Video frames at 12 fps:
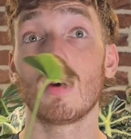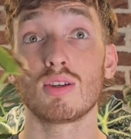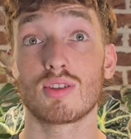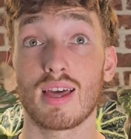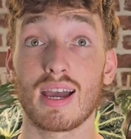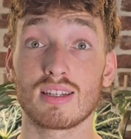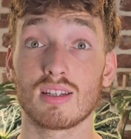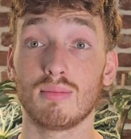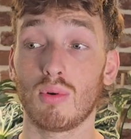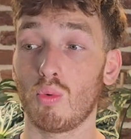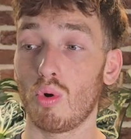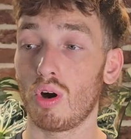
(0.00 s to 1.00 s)
So that is
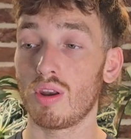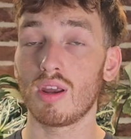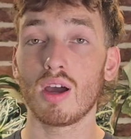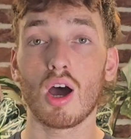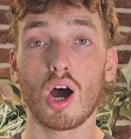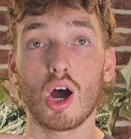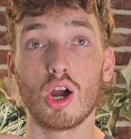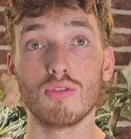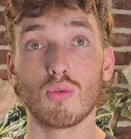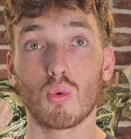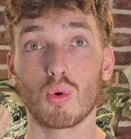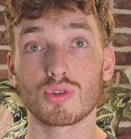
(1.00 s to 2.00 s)
number 1,
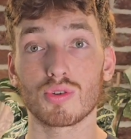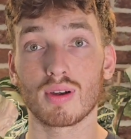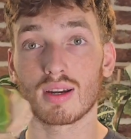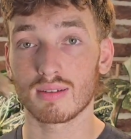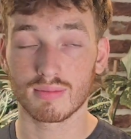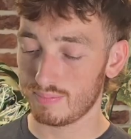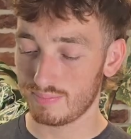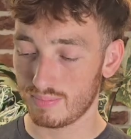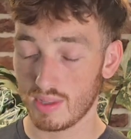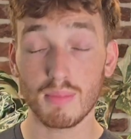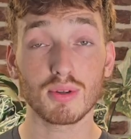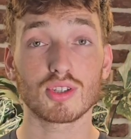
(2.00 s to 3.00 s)
overwatering.
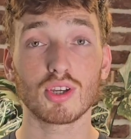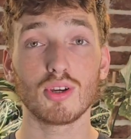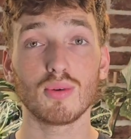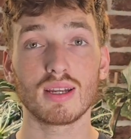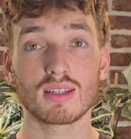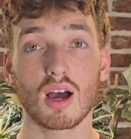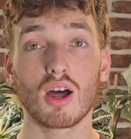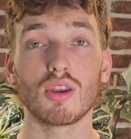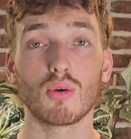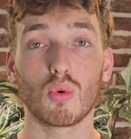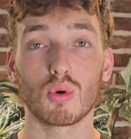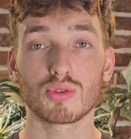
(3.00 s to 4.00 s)
Number 2 is
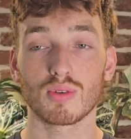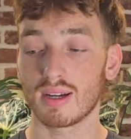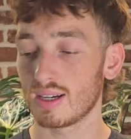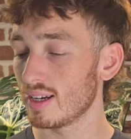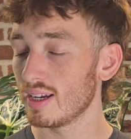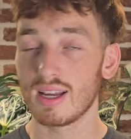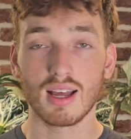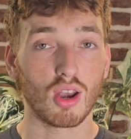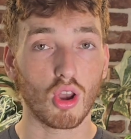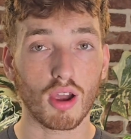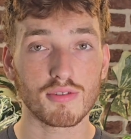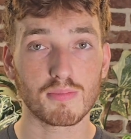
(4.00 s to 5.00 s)
underwatering.
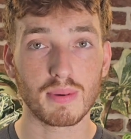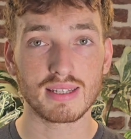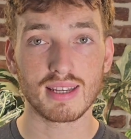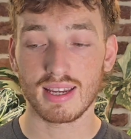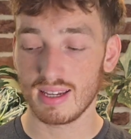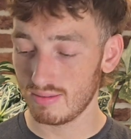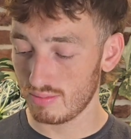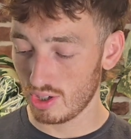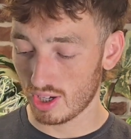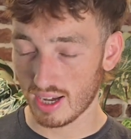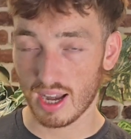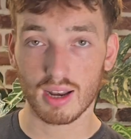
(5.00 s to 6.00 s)
Life's busy,
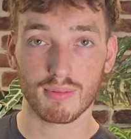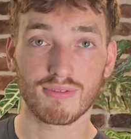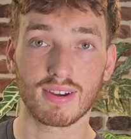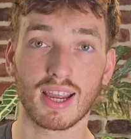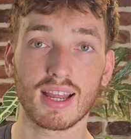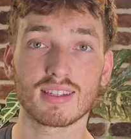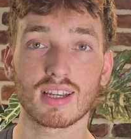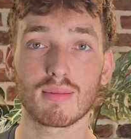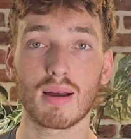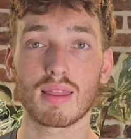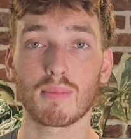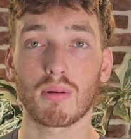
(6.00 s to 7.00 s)
you can end up forgetting
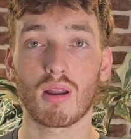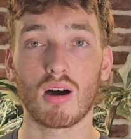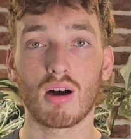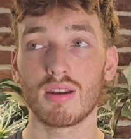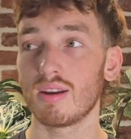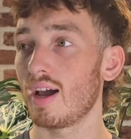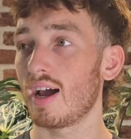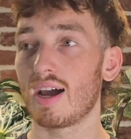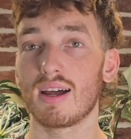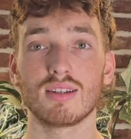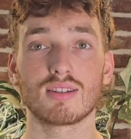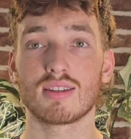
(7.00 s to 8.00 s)
about the plant,
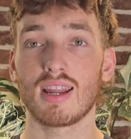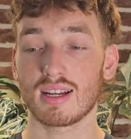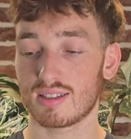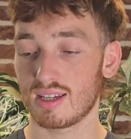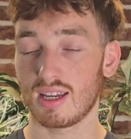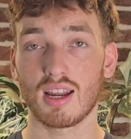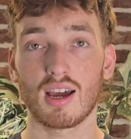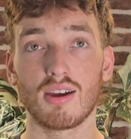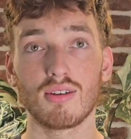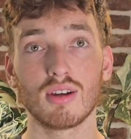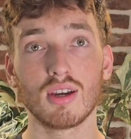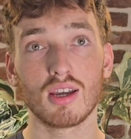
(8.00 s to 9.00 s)
and next thing you
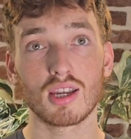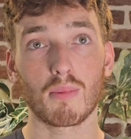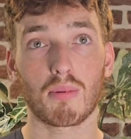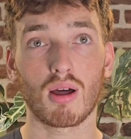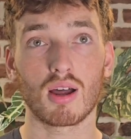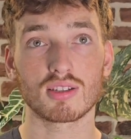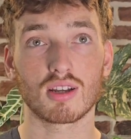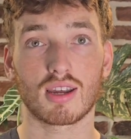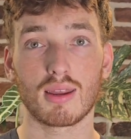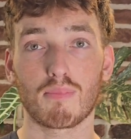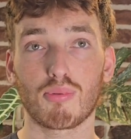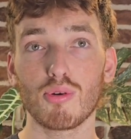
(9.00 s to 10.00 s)
know, your plant's
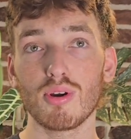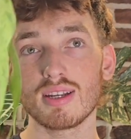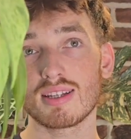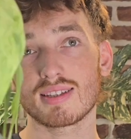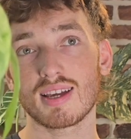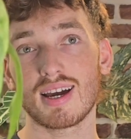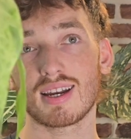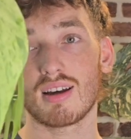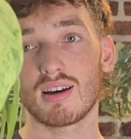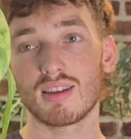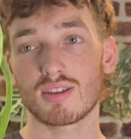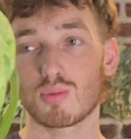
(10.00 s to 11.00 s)
looking pretty sad
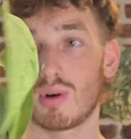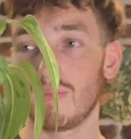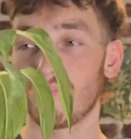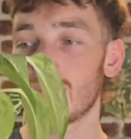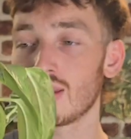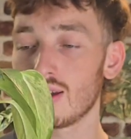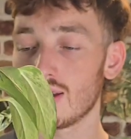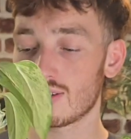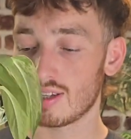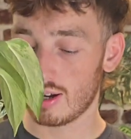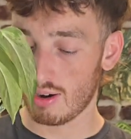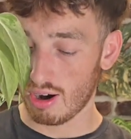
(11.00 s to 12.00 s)
like this one.
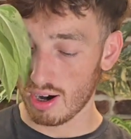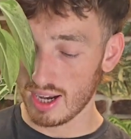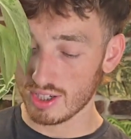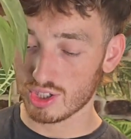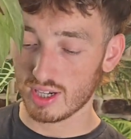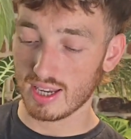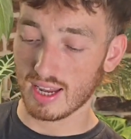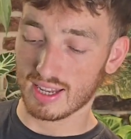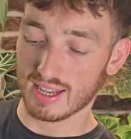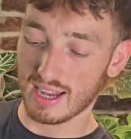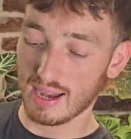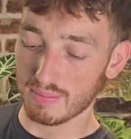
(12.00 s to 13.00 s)
So I actually
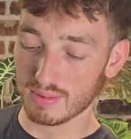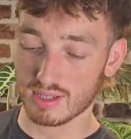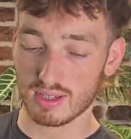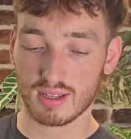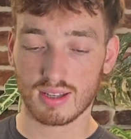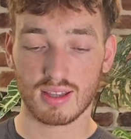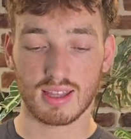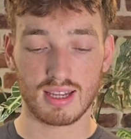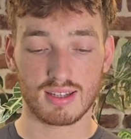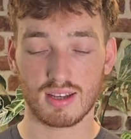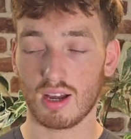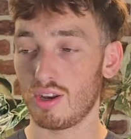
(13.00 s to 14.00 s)
kept
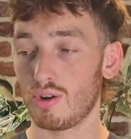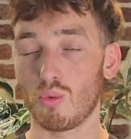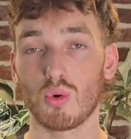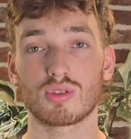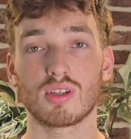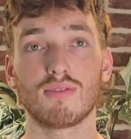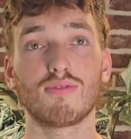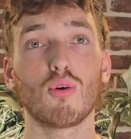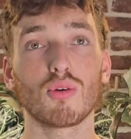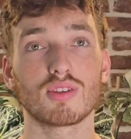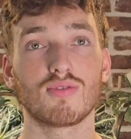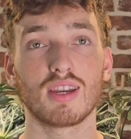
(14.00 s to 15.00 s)
this underwatered
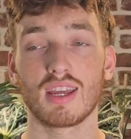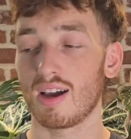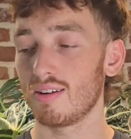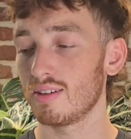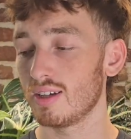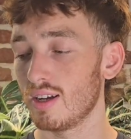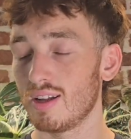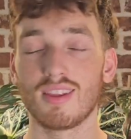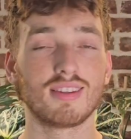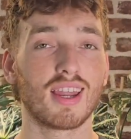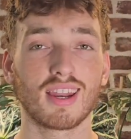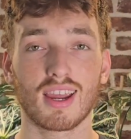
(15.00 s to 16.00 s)
for this video,
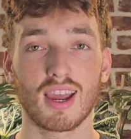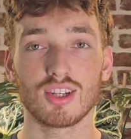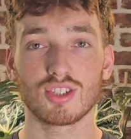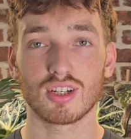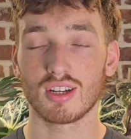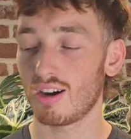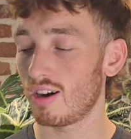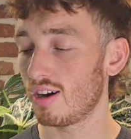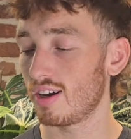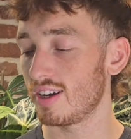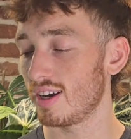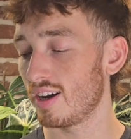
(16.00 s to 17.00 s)
the dedication
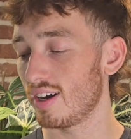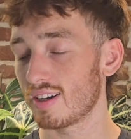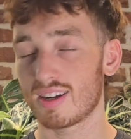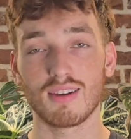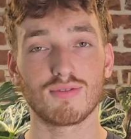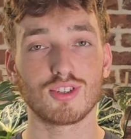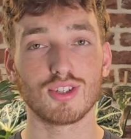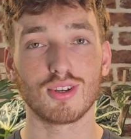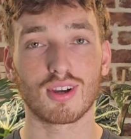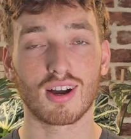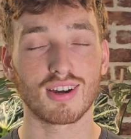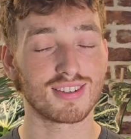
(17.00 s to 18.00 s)
I give to you
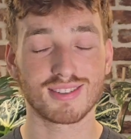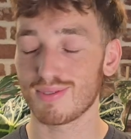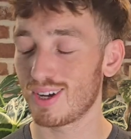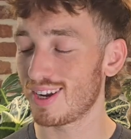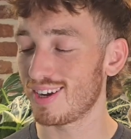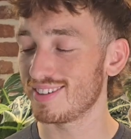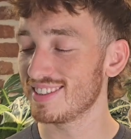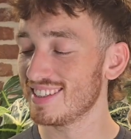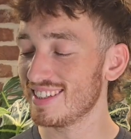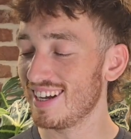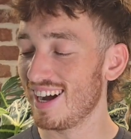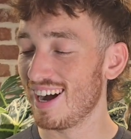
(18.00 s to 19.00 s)
guys, I
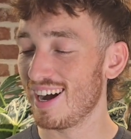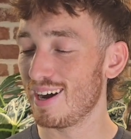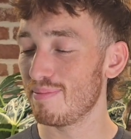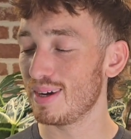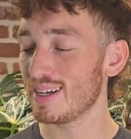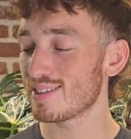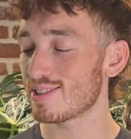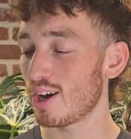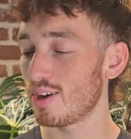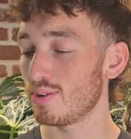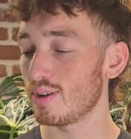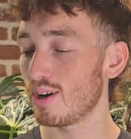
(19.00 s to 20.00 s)
know.
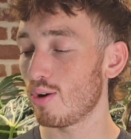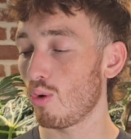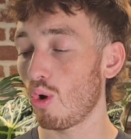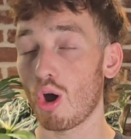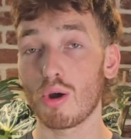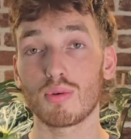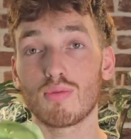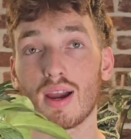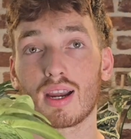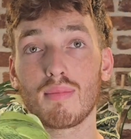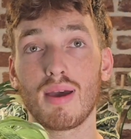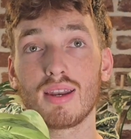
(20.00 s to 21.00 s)
So I would
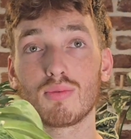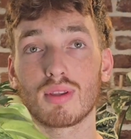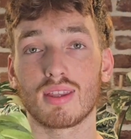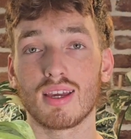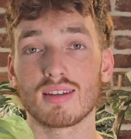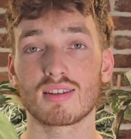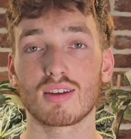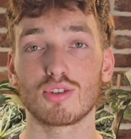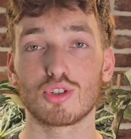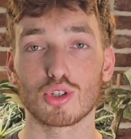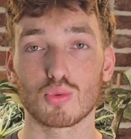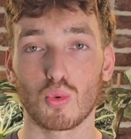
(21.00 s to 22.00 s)
recommend with this,
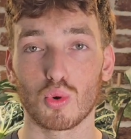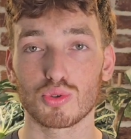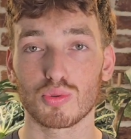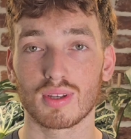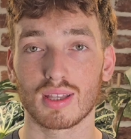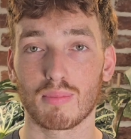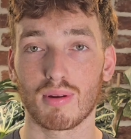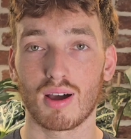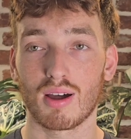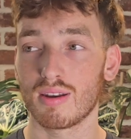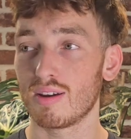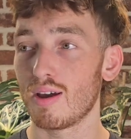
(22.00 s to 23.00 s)
just watering the
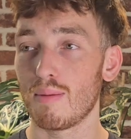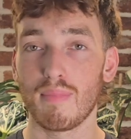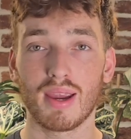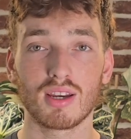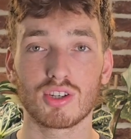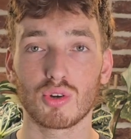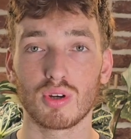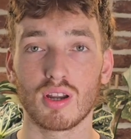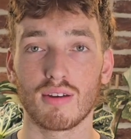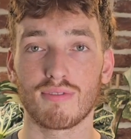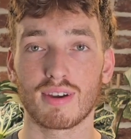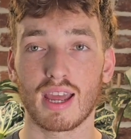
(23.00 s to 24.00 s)
plant, making sure you
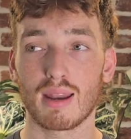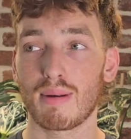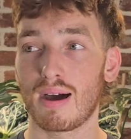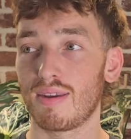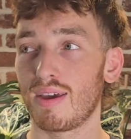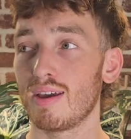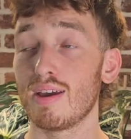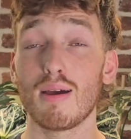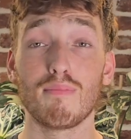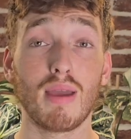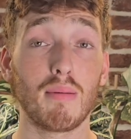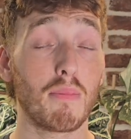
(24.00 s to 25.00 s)
don't forget about it,
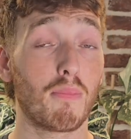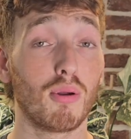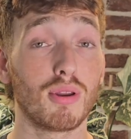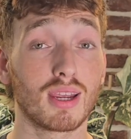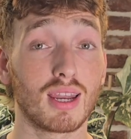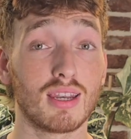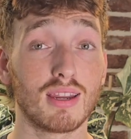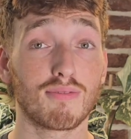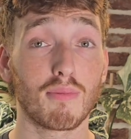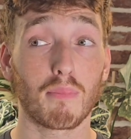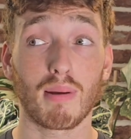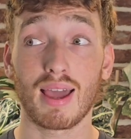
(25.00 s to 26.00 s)
maybe putting it in a
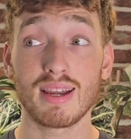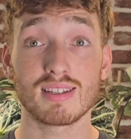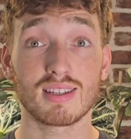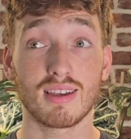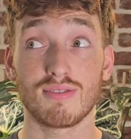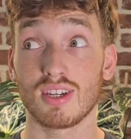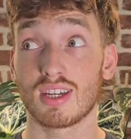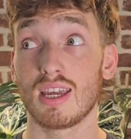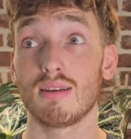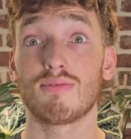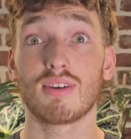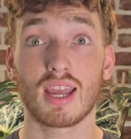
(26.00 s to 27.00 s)
different place if you
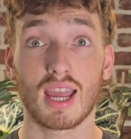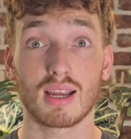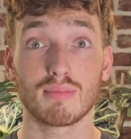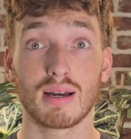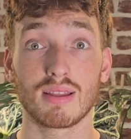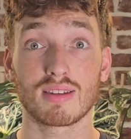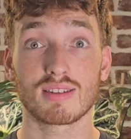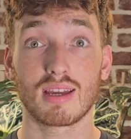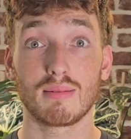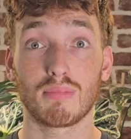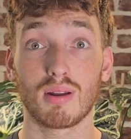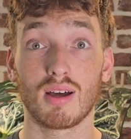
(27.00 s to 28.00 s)
keep forgetting about the
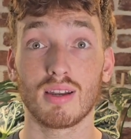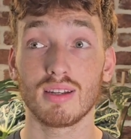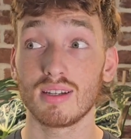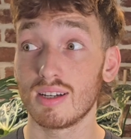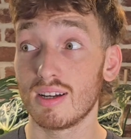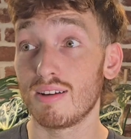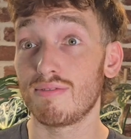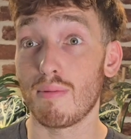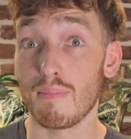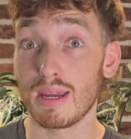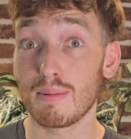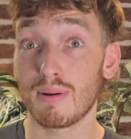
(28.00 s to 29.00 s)
same plant. For
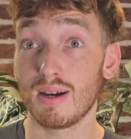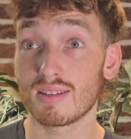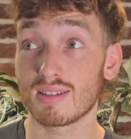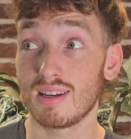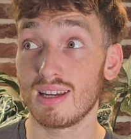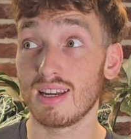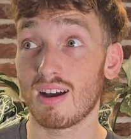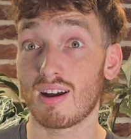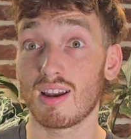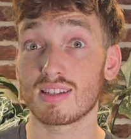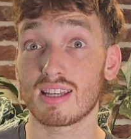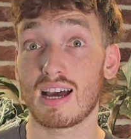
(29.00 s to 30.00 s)
me personally, I
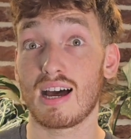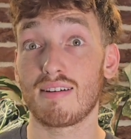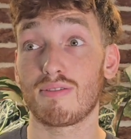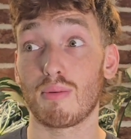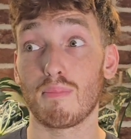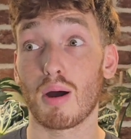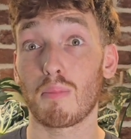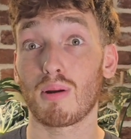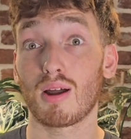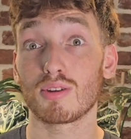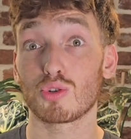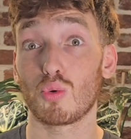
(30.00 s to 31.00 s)
like to have my
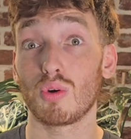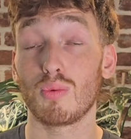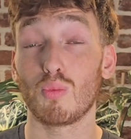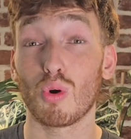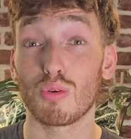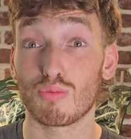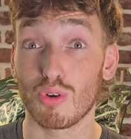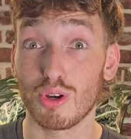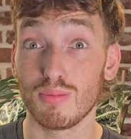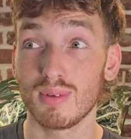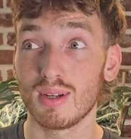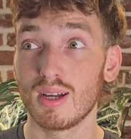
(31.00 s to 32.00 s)
plants all in one
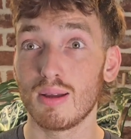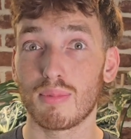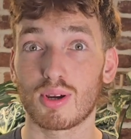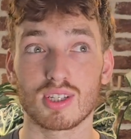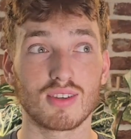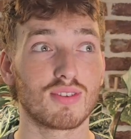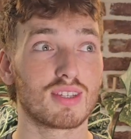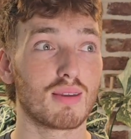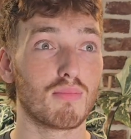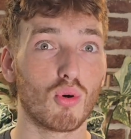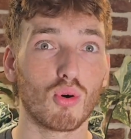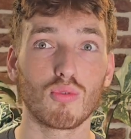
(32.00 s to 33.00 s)
room, because if it's
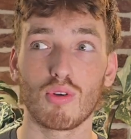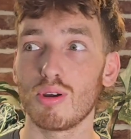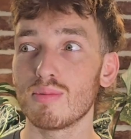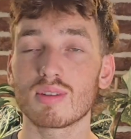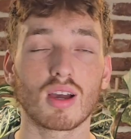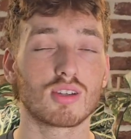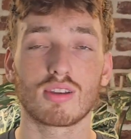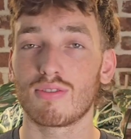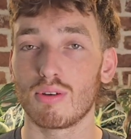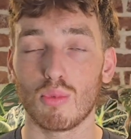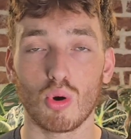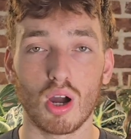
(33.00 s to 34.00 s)
in more rooms, I just
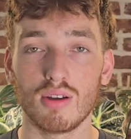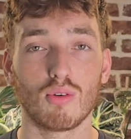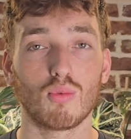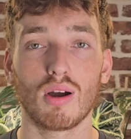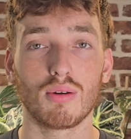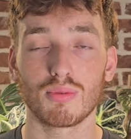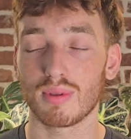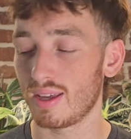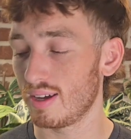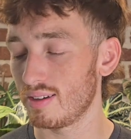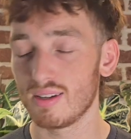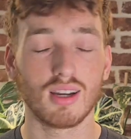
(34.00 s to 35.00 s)
feel more overwhelmed with
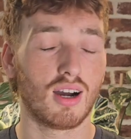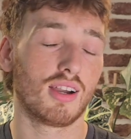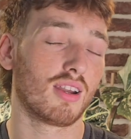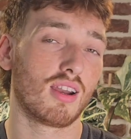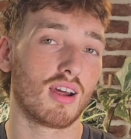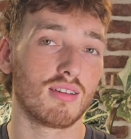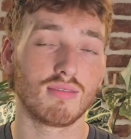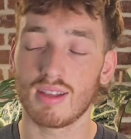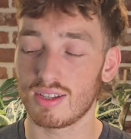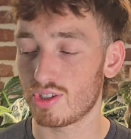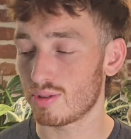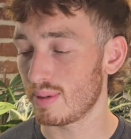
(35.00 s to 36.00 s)
it. I don't know,
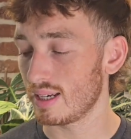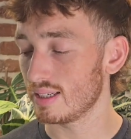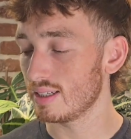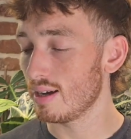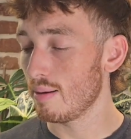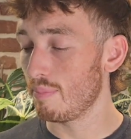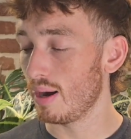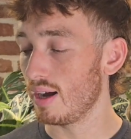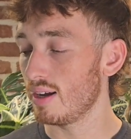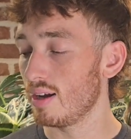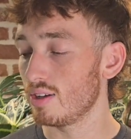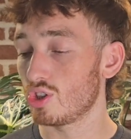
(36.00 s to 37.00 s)
that's just me.
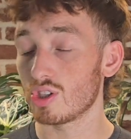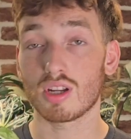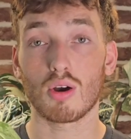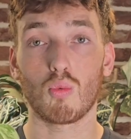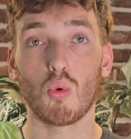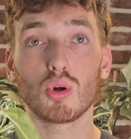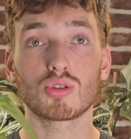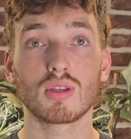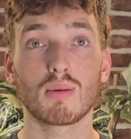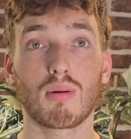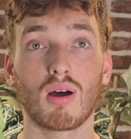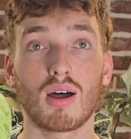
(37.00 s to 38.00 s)
But just watering
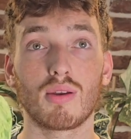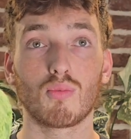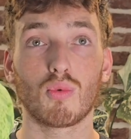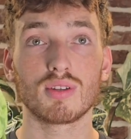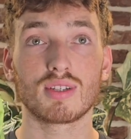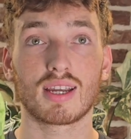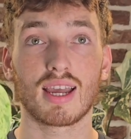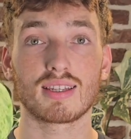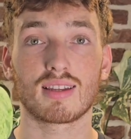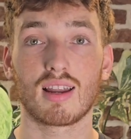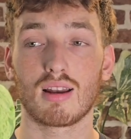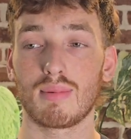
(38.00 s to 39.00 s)
the plant once it
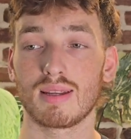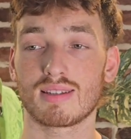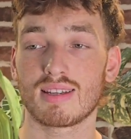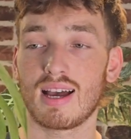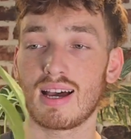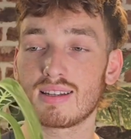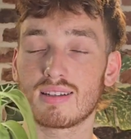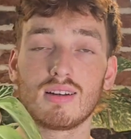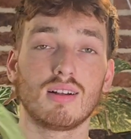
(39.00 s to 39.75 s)
gets a little bit sad.